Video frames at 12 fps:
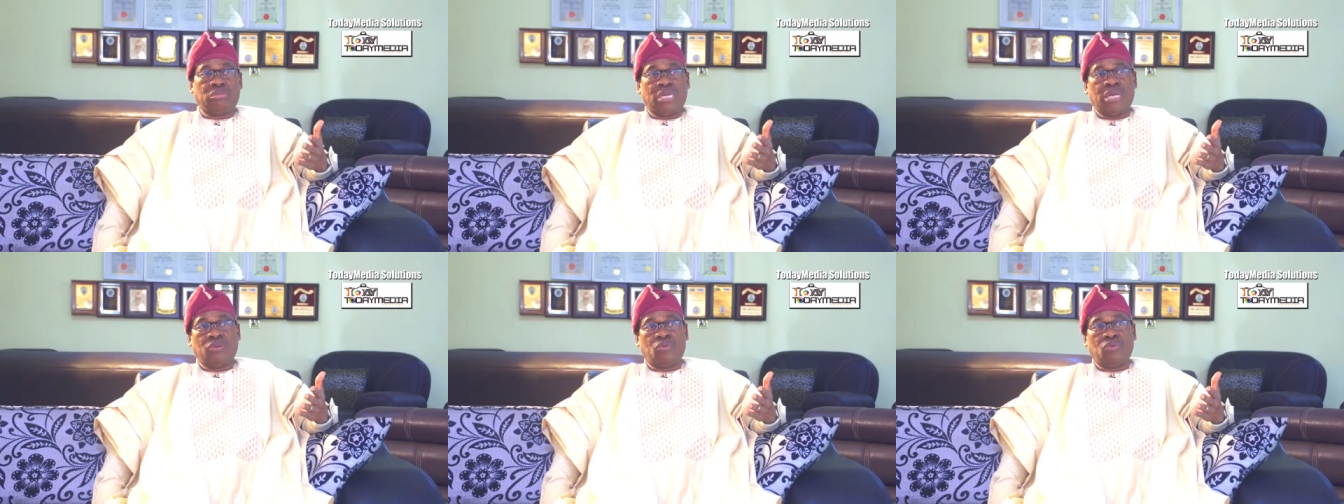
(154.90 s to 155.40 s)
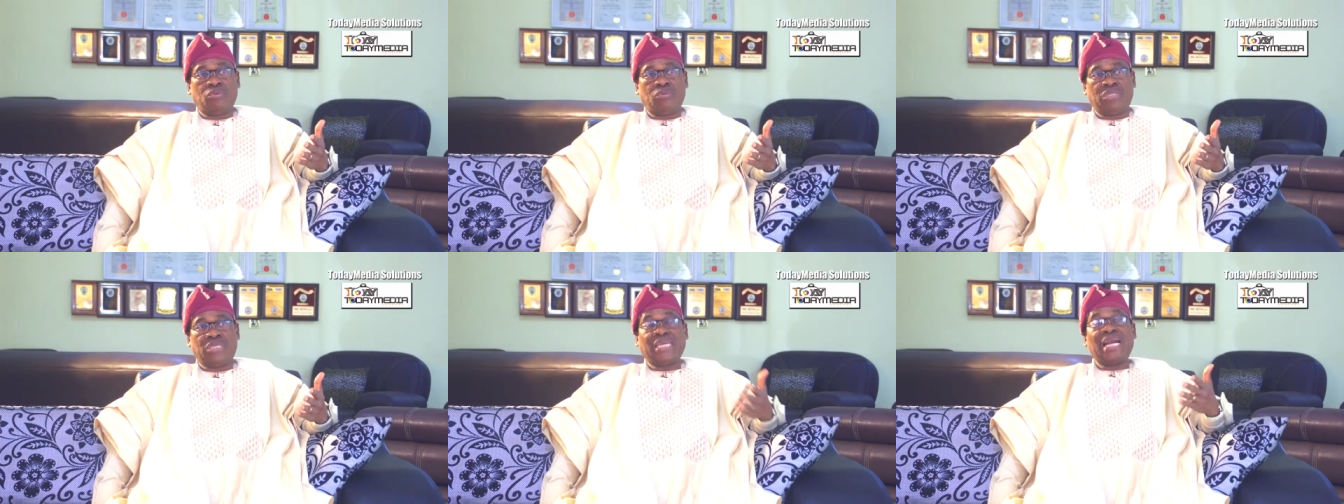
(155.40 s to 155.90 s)
I could
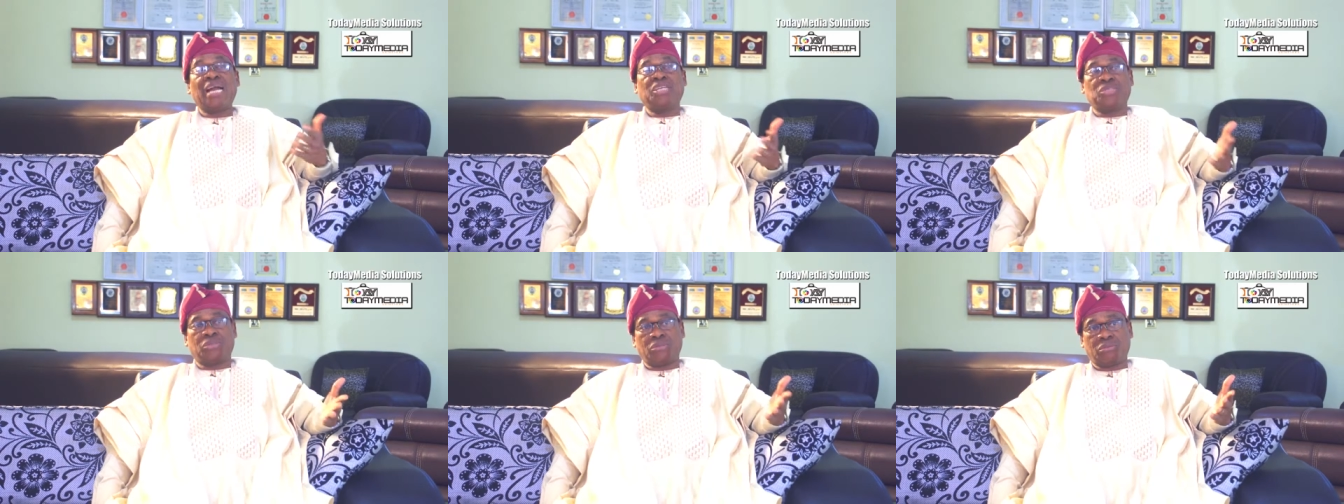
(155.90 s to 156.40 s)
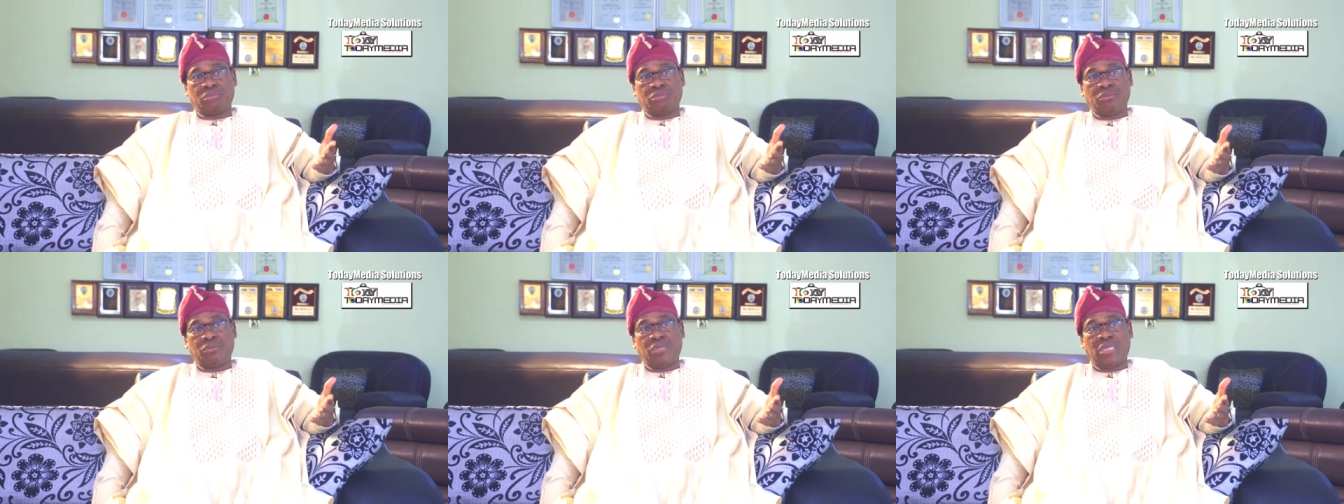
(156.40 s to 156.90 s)
take action
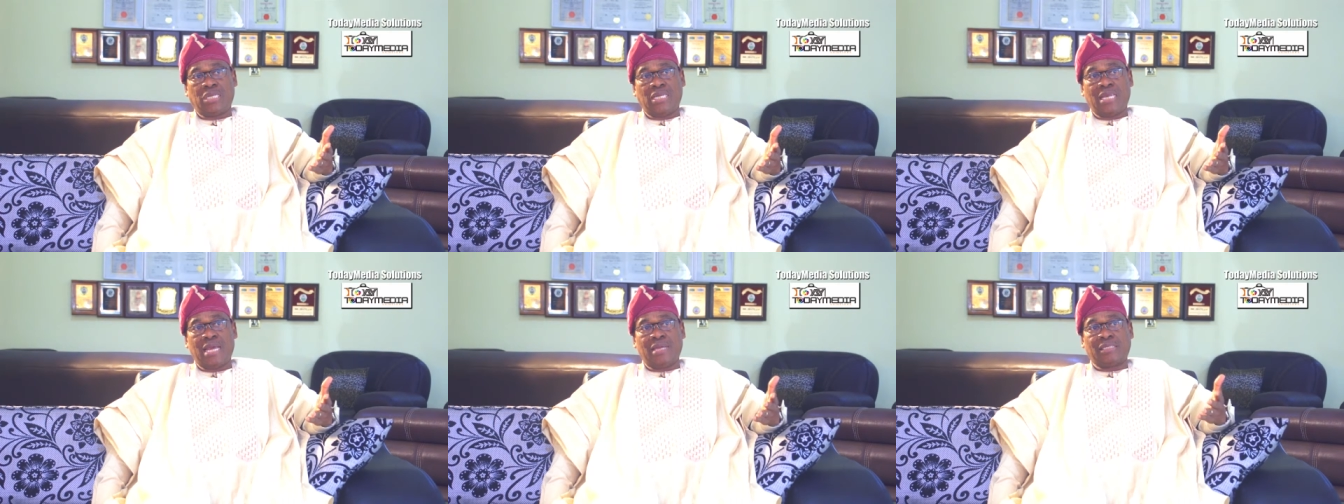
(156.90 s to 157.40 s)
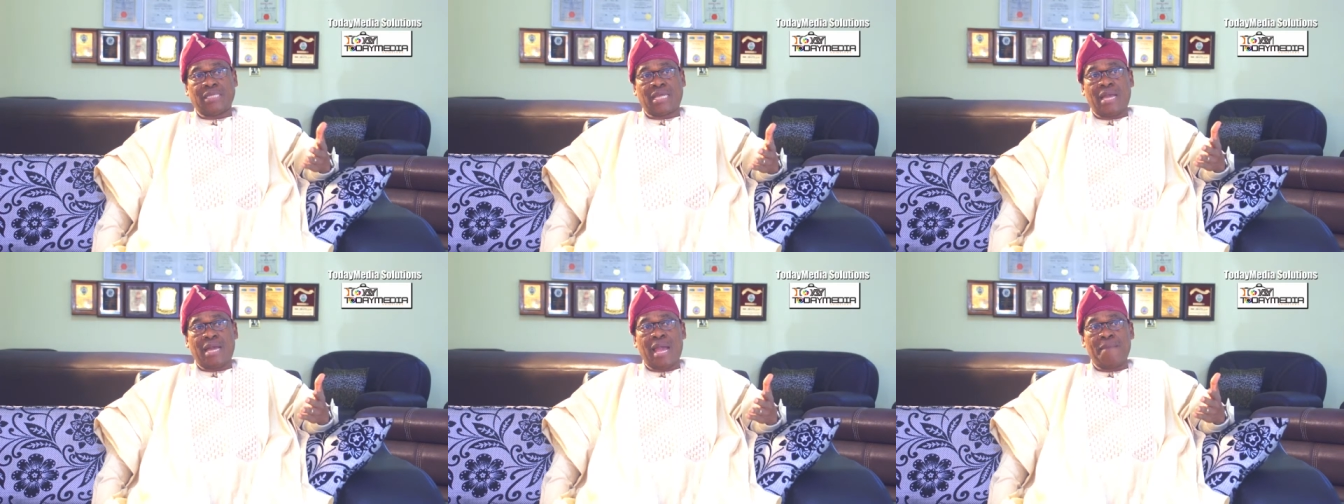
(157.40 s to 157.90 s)
that
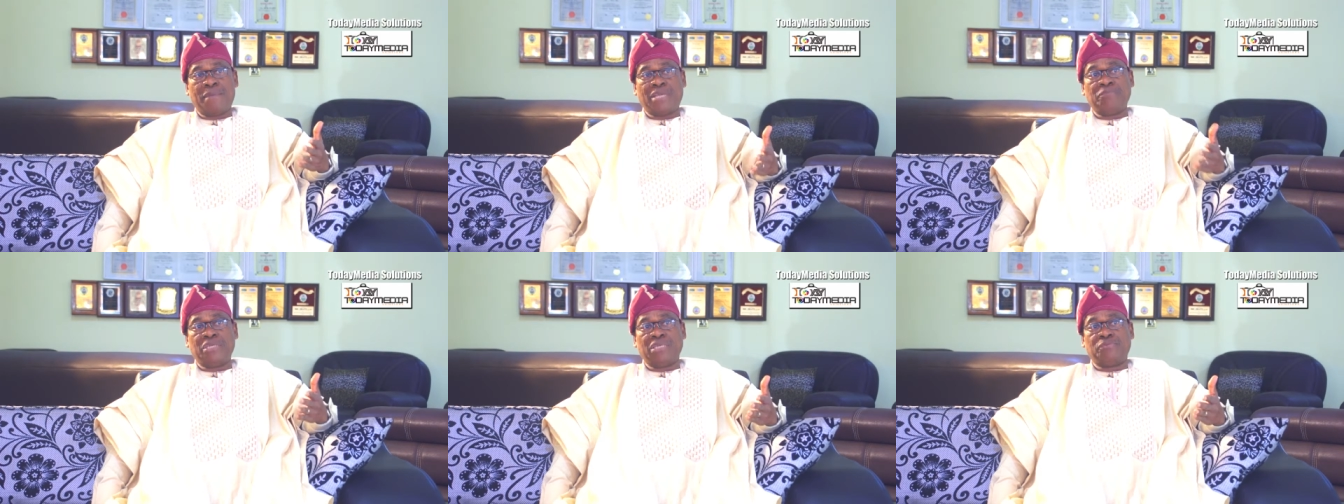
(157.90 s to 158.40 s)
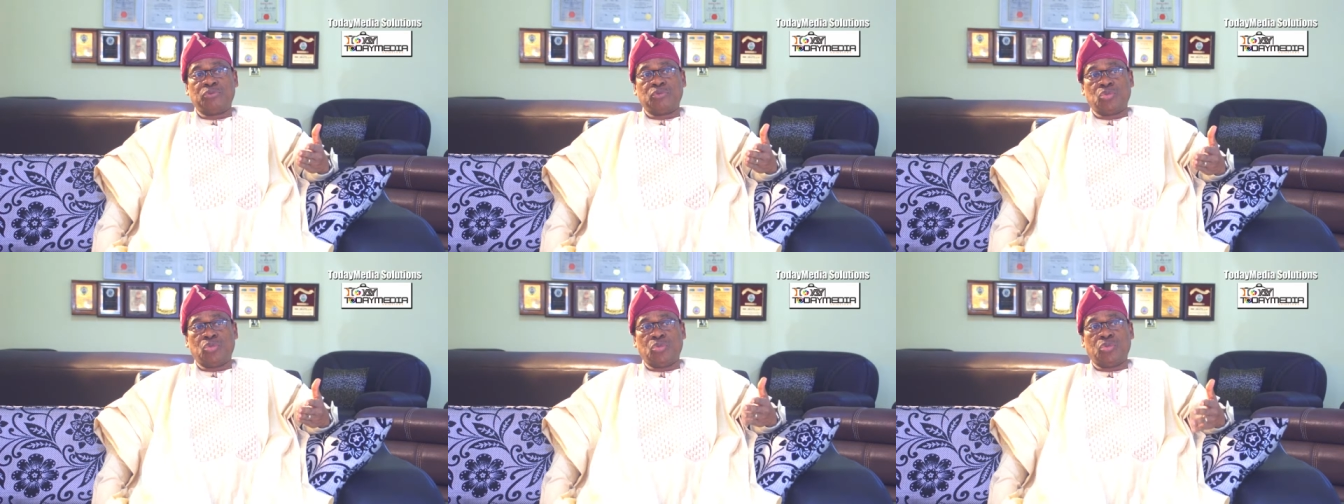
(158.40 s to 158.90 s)
I might be able
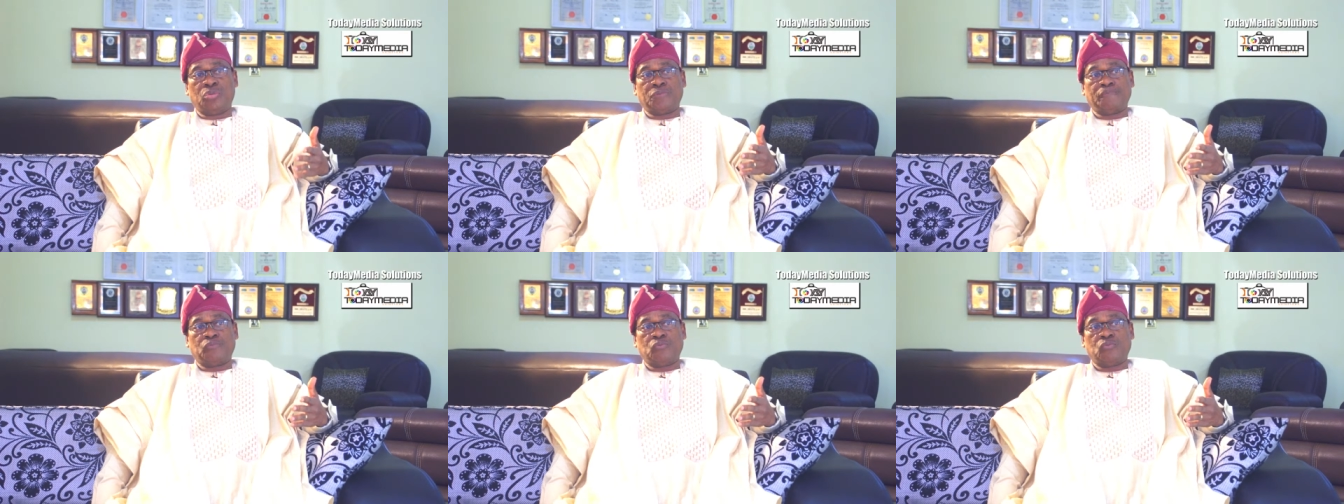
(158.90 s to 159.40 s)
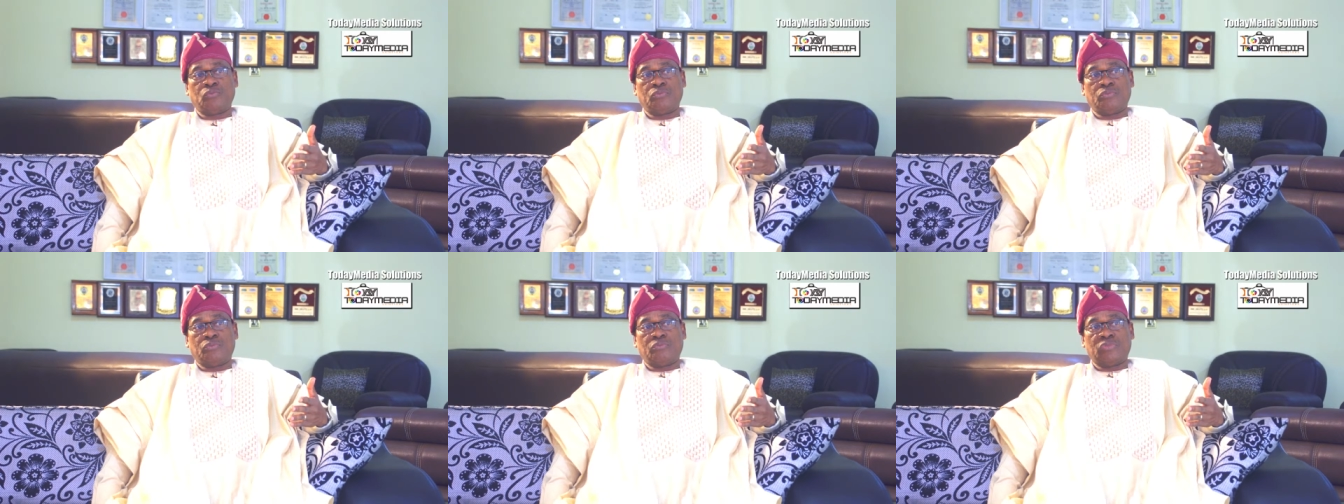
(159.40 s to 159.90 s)
to
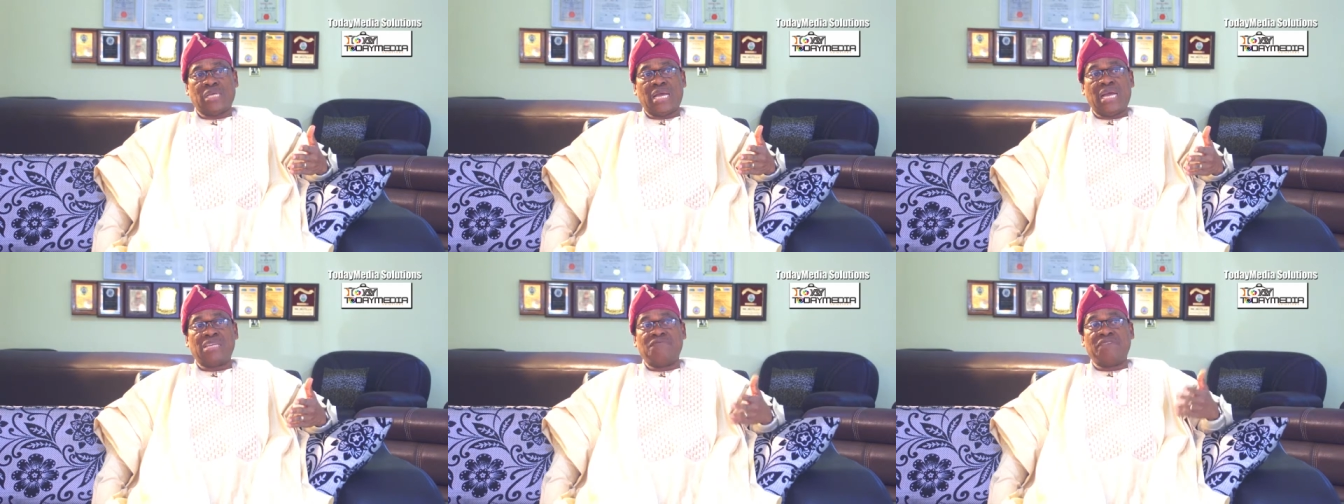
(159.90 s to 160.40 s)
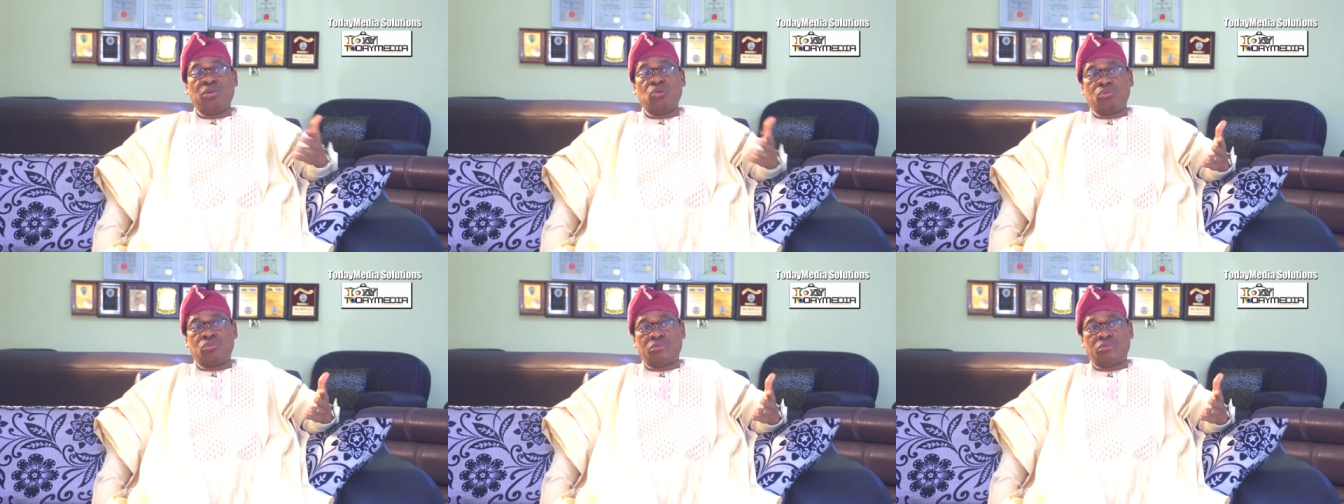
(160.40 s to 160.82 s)
add value